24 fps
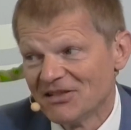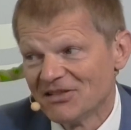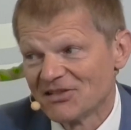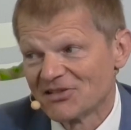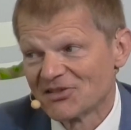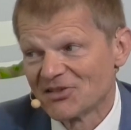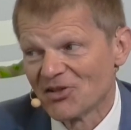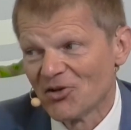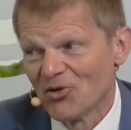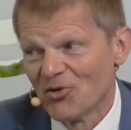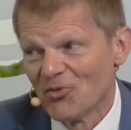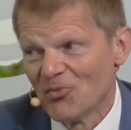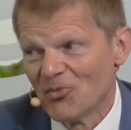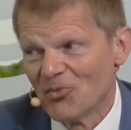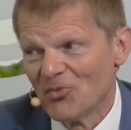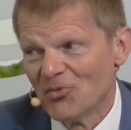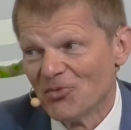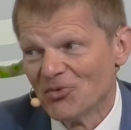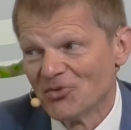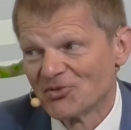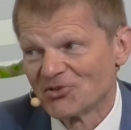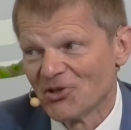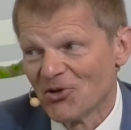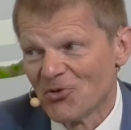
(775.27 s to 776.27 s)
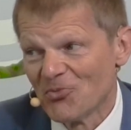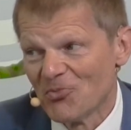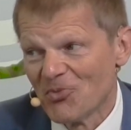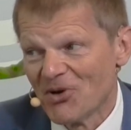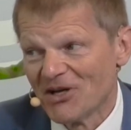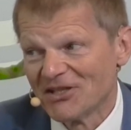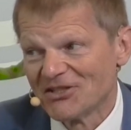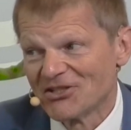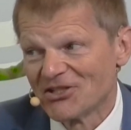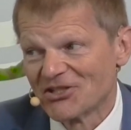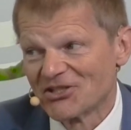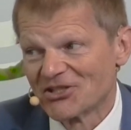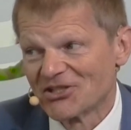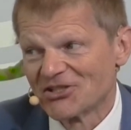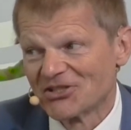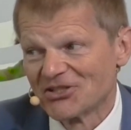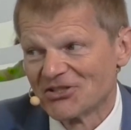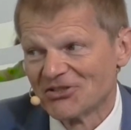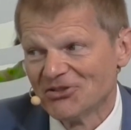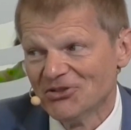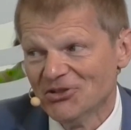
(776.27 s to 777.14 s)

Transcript: so much